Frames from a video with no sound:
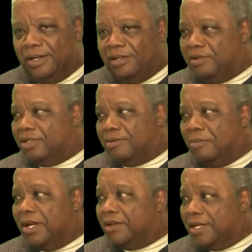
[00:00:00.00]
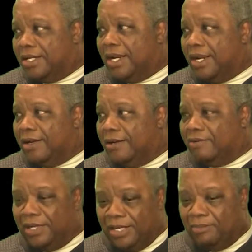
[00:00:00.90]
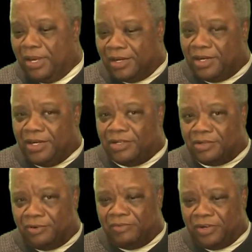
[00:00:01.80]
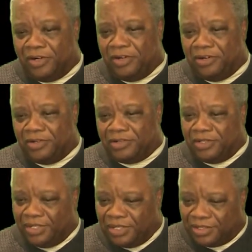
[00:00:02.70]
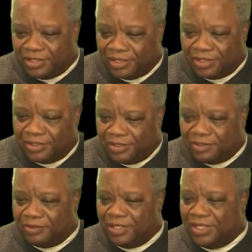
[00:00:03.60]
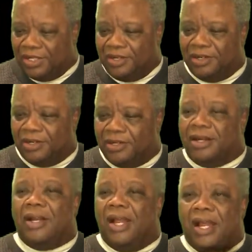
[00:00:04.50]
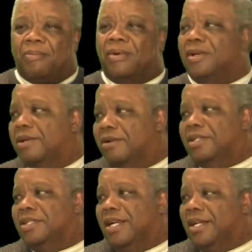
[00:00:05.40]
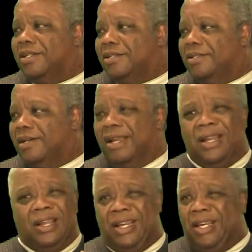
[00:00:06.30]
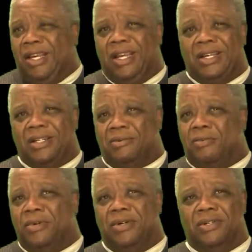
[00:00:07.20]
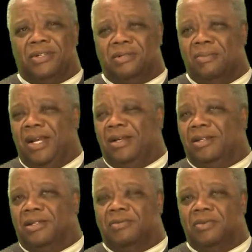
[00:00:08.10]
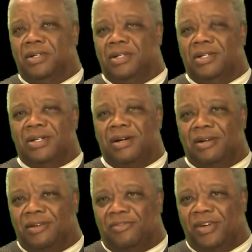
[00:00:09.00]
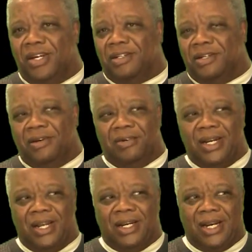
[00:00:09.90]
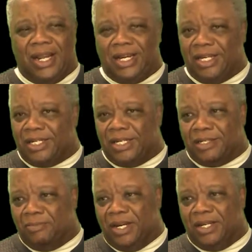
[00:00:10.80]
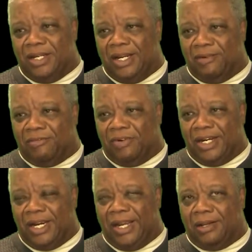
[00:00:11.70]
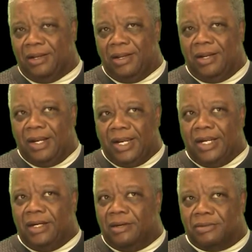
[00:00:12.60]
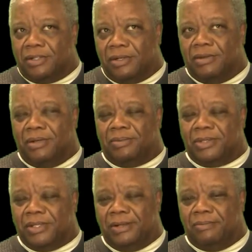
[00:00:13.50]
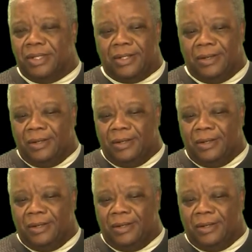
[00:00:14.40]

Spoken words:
you just melt it down. Well, he melted his over ears and just stuck a hole in the ear and put it on his necklace. And he had this weird smell, this weird look on his face. Every now and then I get that smell and I freak out like he gonna show up or something. But